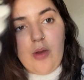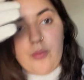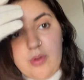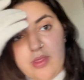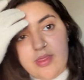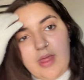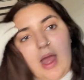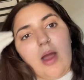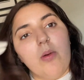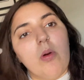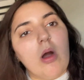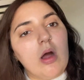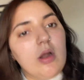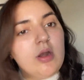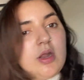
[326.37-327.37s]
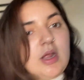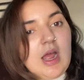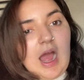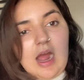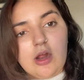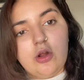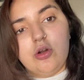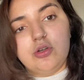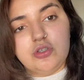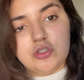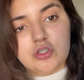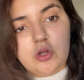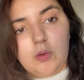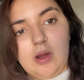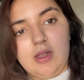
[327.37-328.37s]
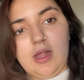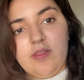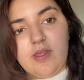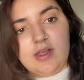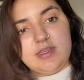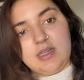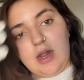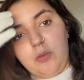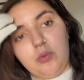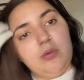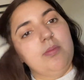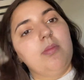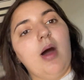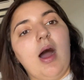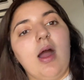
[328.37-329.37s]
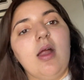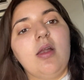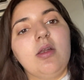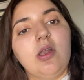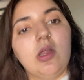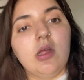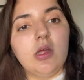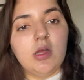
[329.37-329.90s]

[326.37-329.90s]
with that one, I could just go out like this and I wouldn't mind,